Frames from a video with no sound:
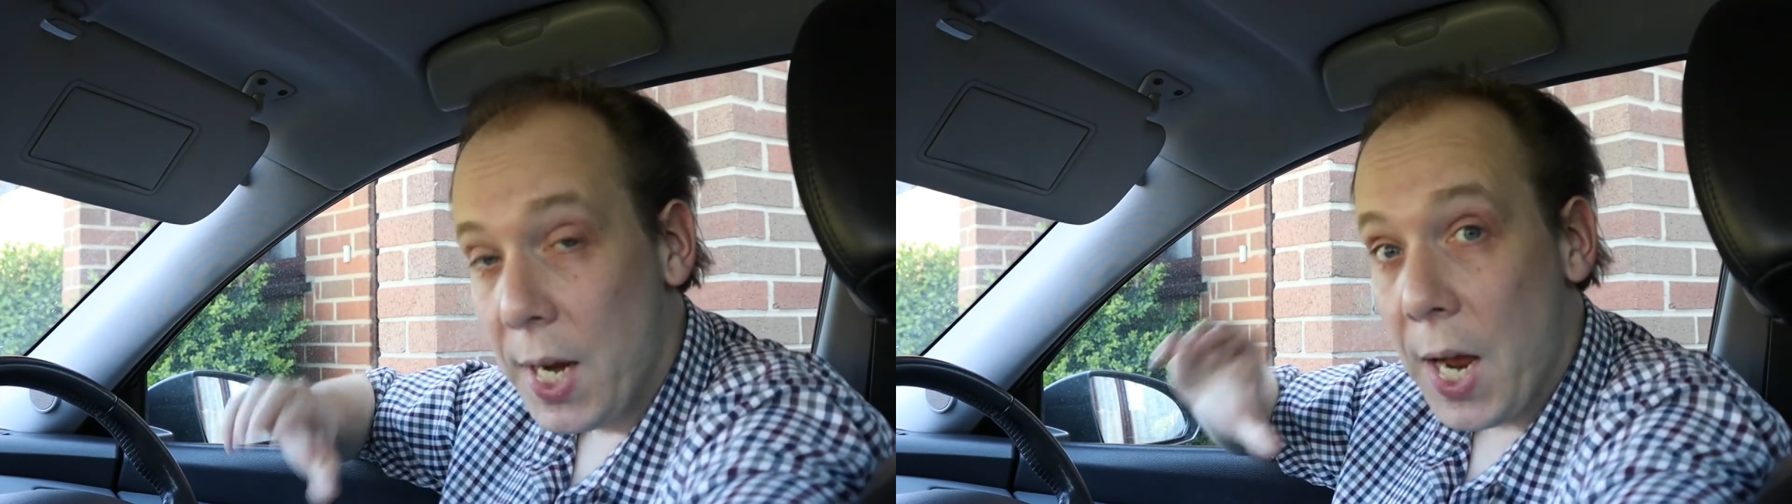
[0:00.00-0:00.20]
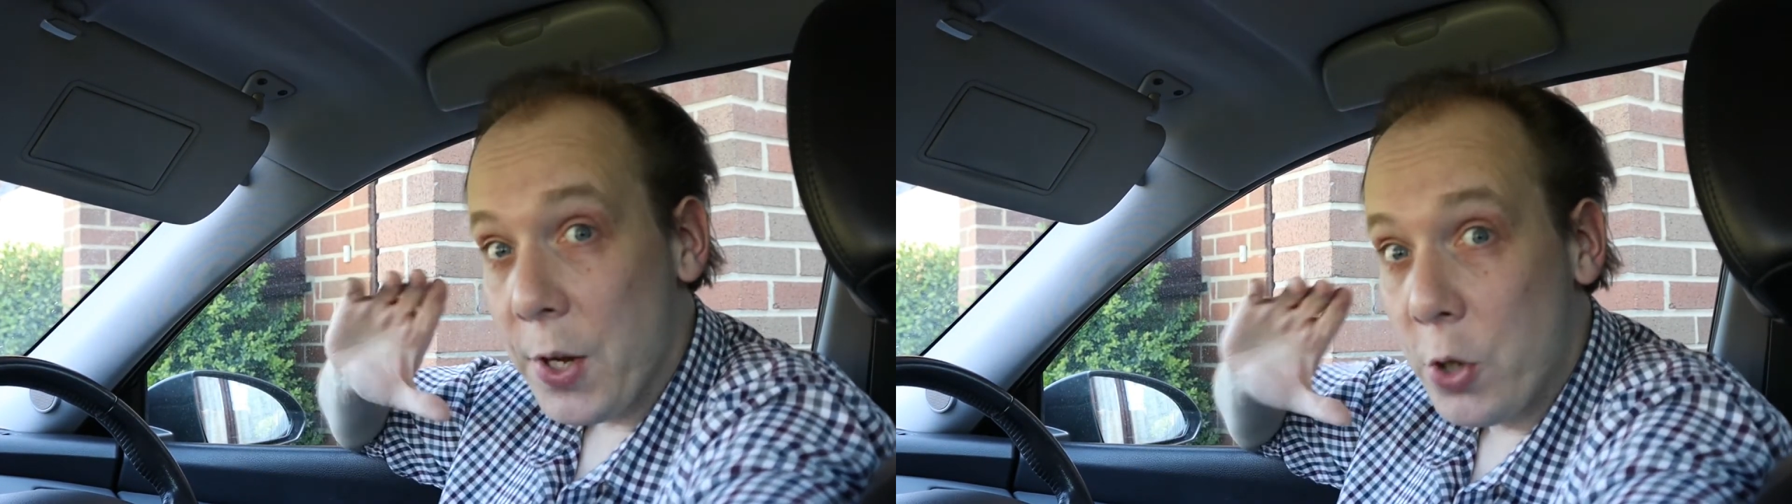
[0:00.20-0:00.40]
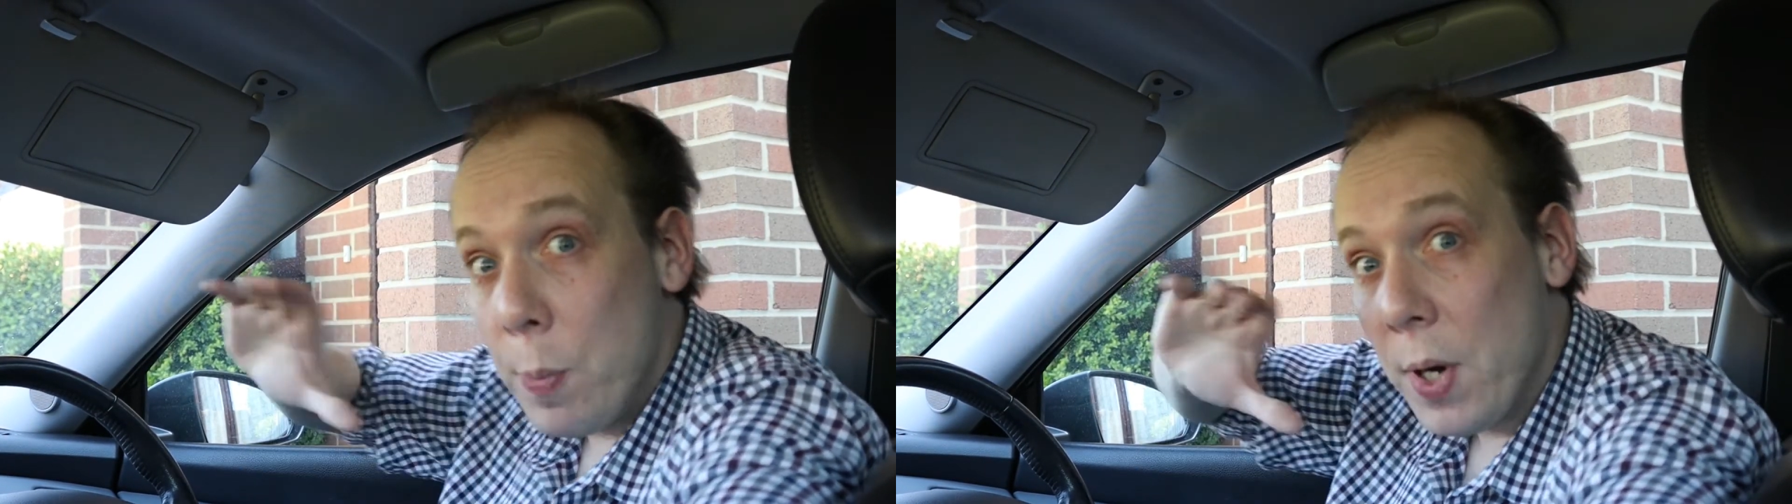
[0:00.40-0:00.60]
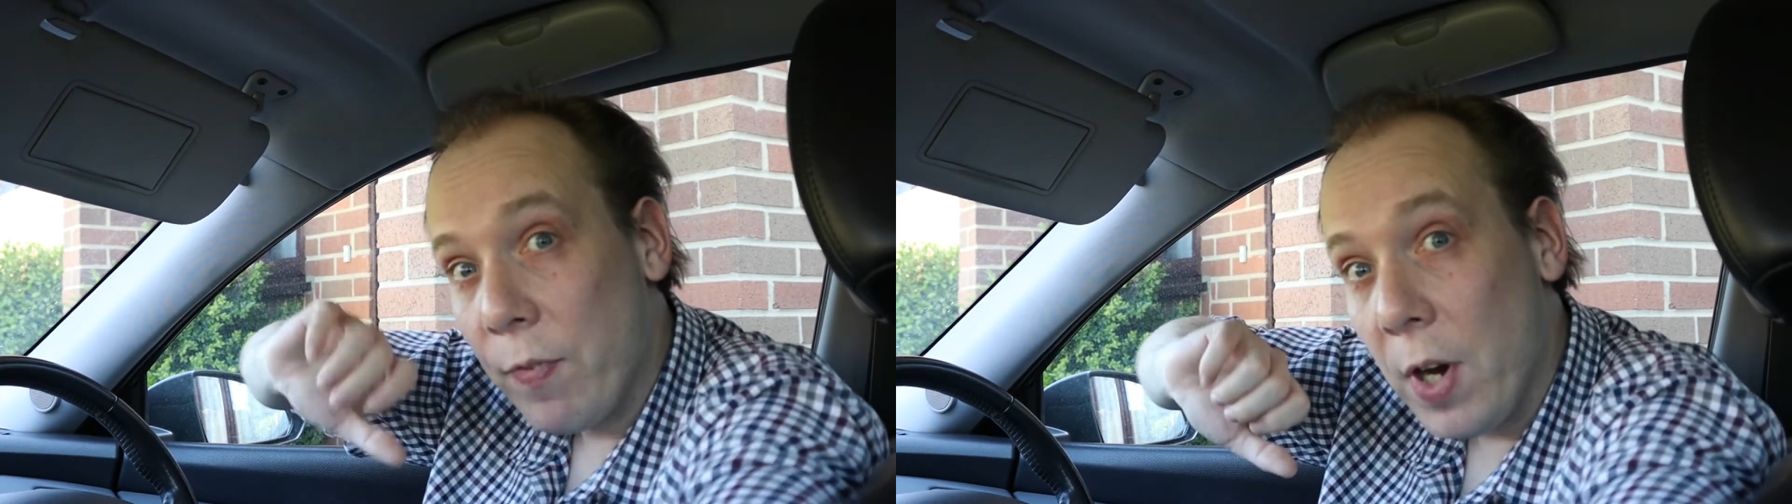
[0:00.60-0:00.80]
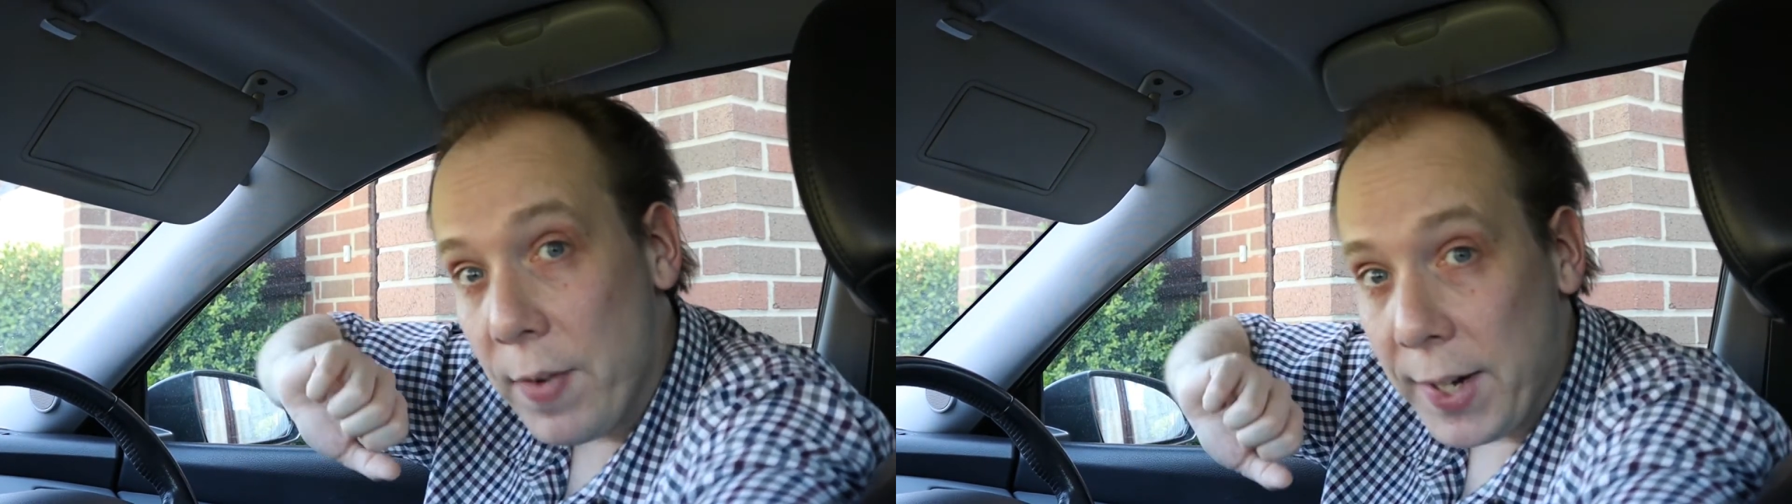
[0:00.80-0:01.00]
And do me a
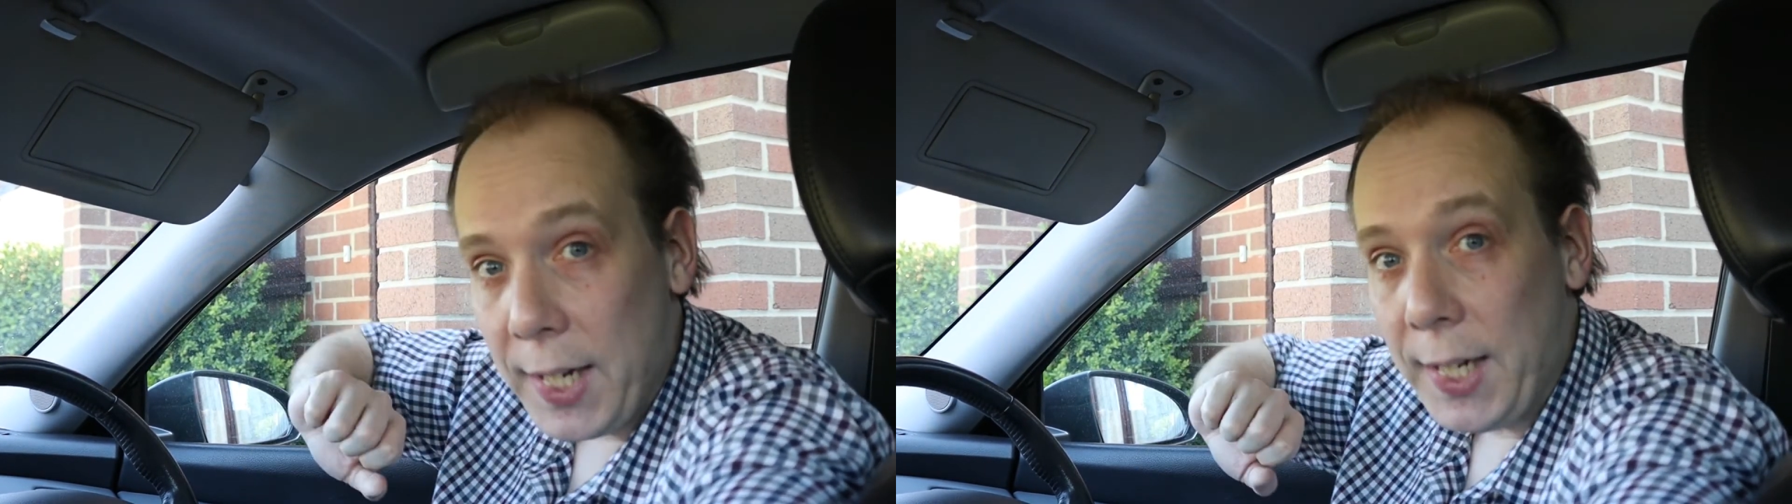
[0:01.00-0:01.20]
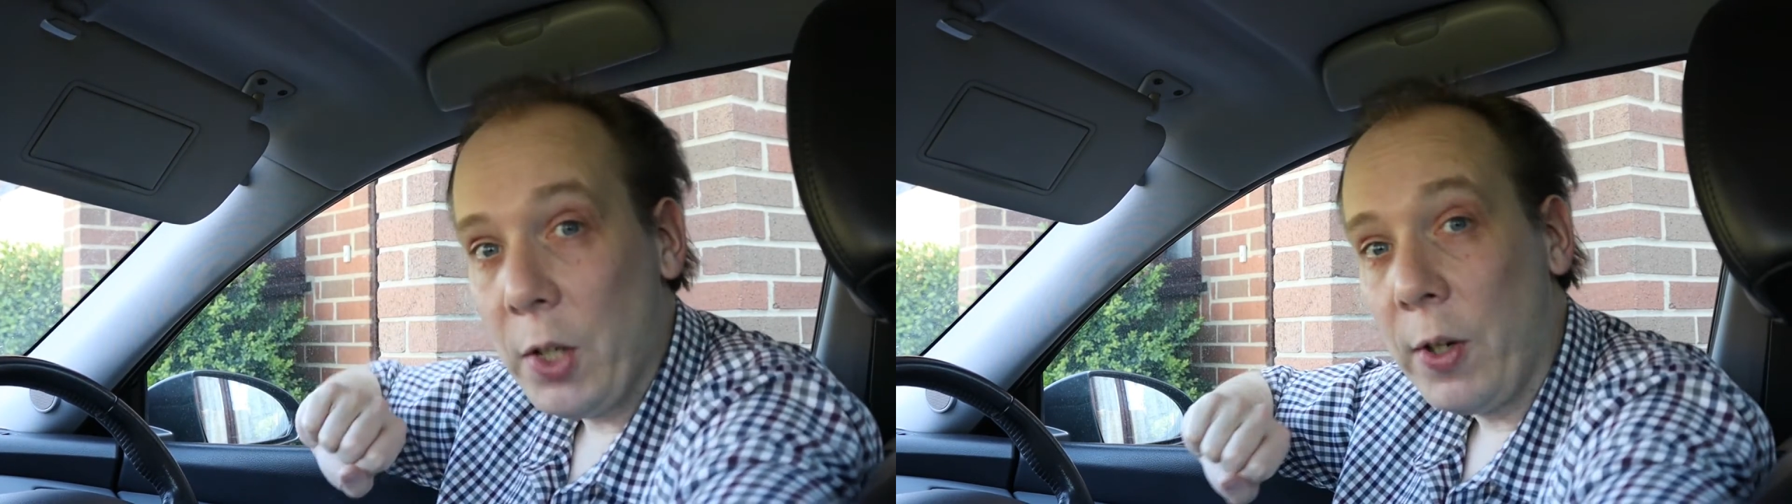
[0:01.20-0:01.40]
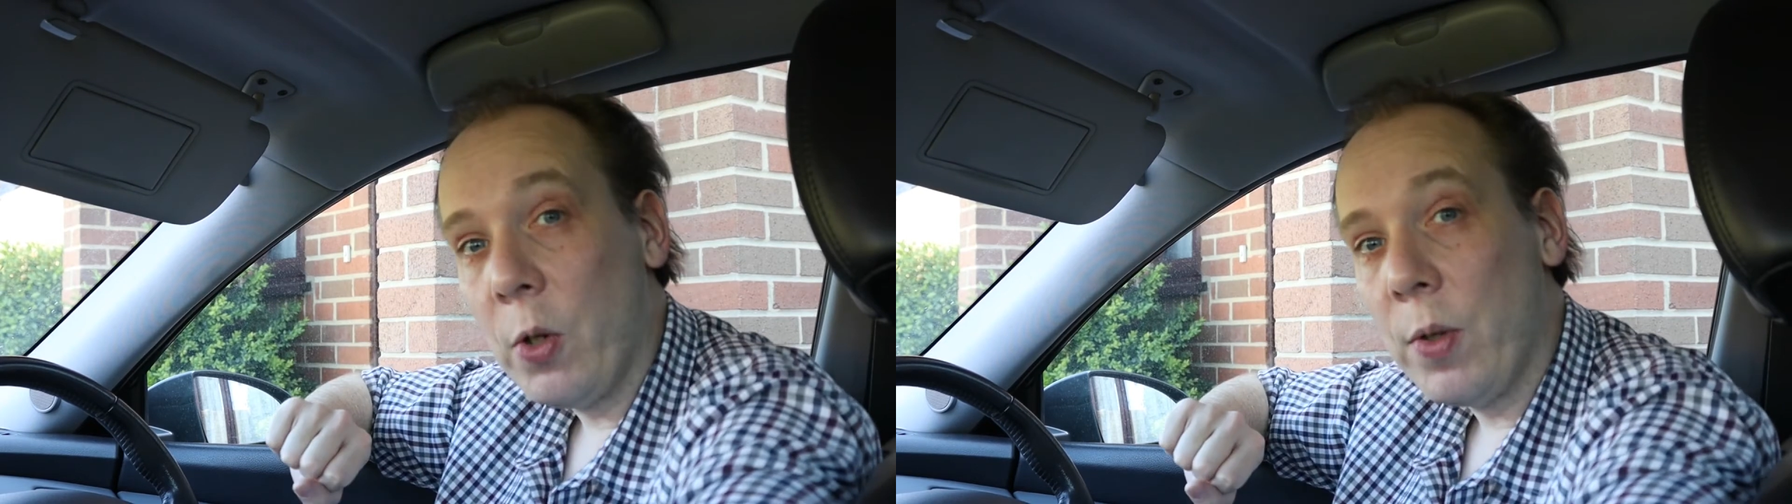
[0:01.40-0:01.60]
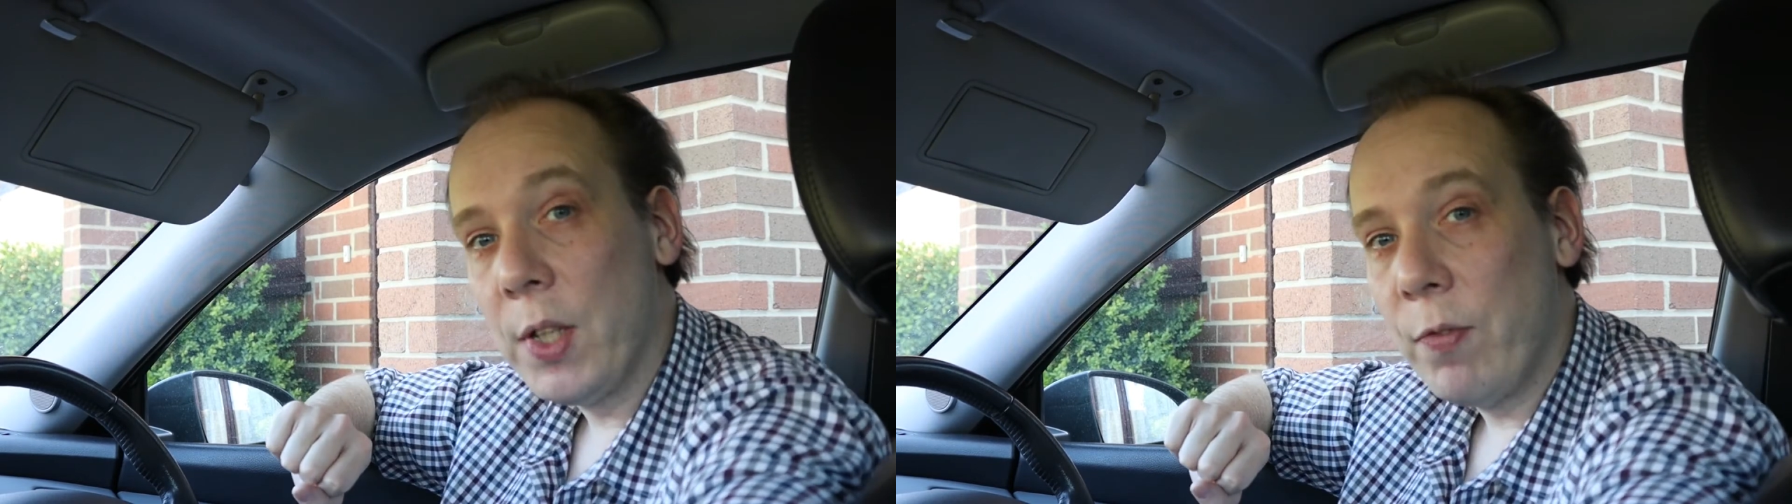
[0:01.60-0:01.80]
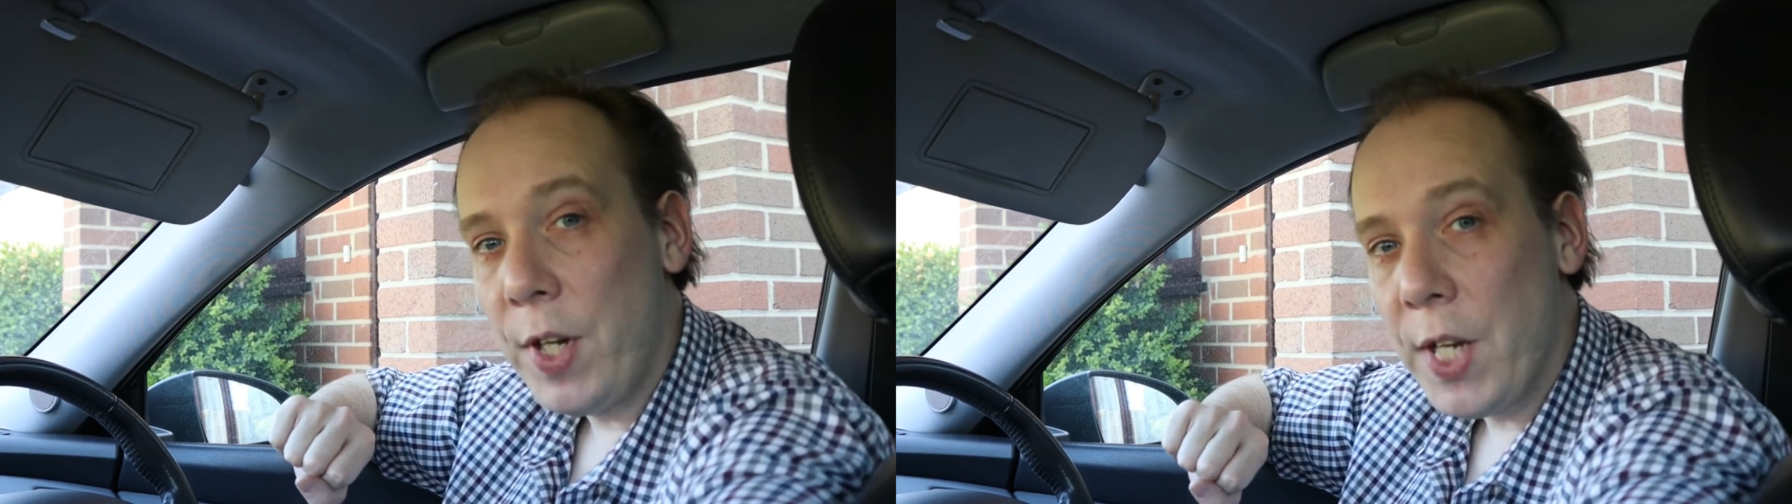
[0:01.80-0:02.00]
favour and click like on
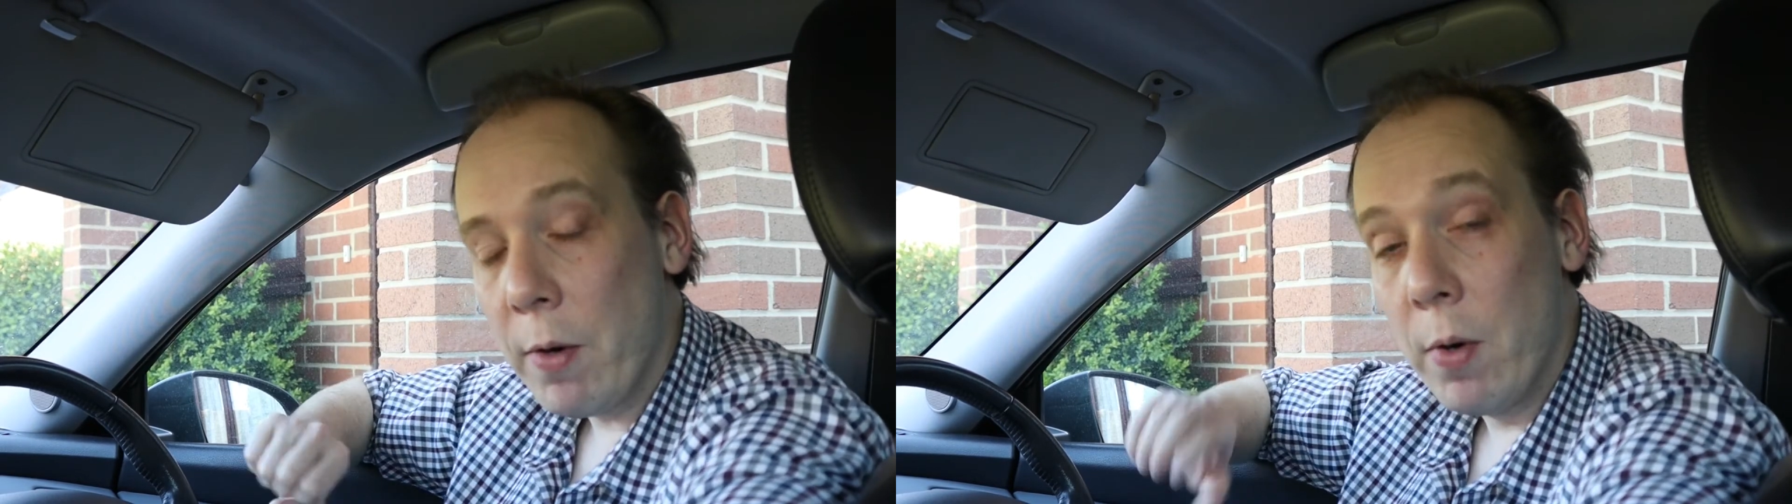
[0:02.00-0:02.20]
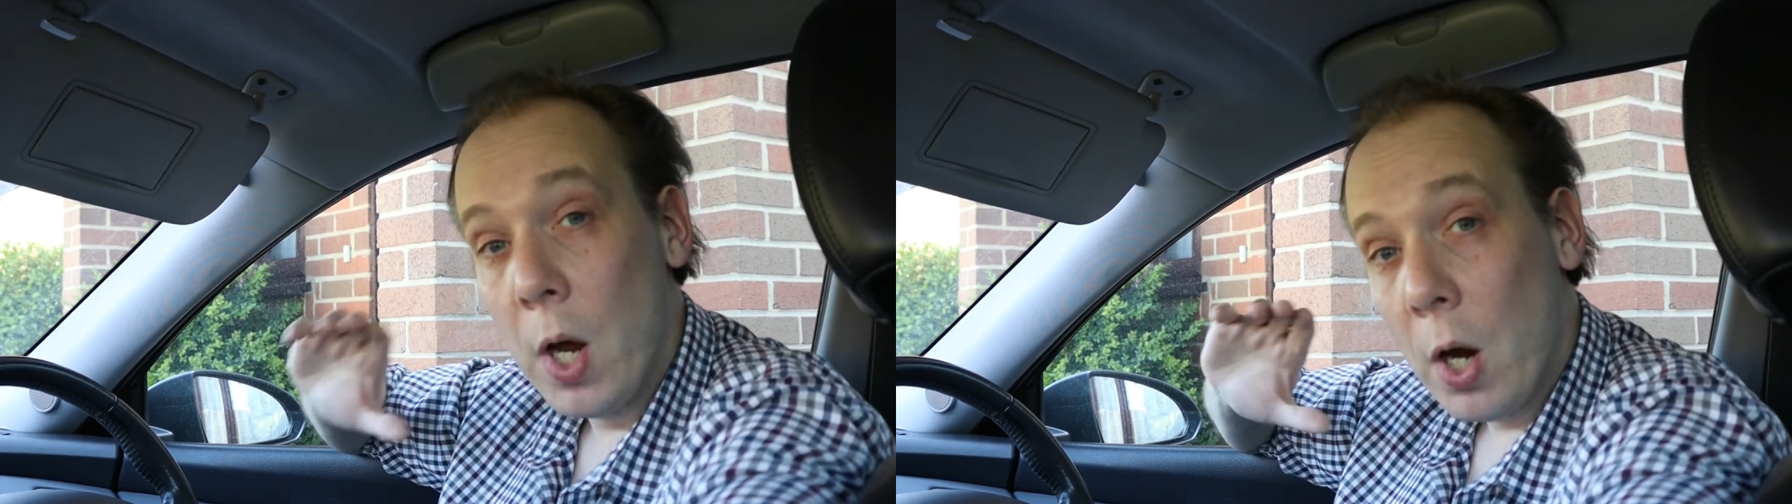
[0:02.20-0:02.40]
this video.